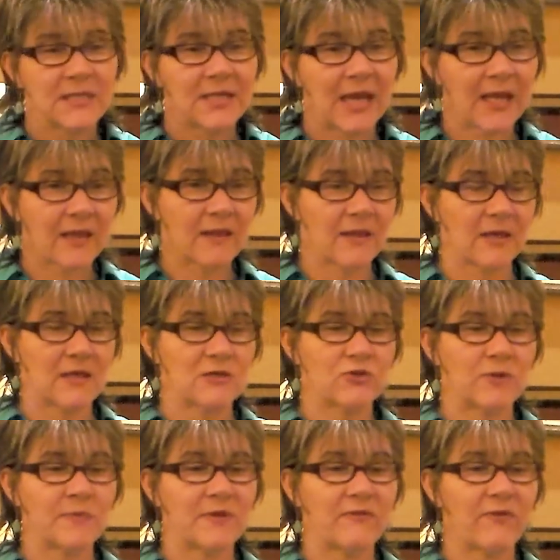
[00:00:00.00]
Take the
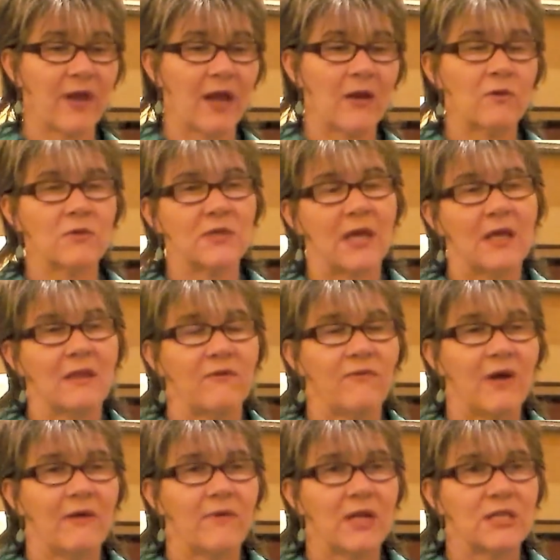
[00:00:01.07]
tryptophan or take the
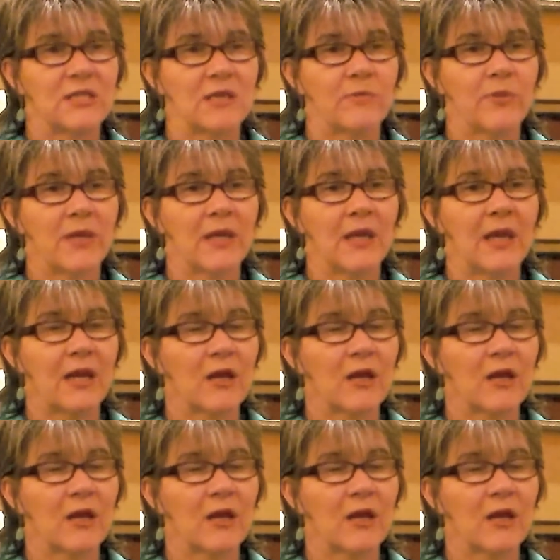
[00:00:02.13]
5-HTP,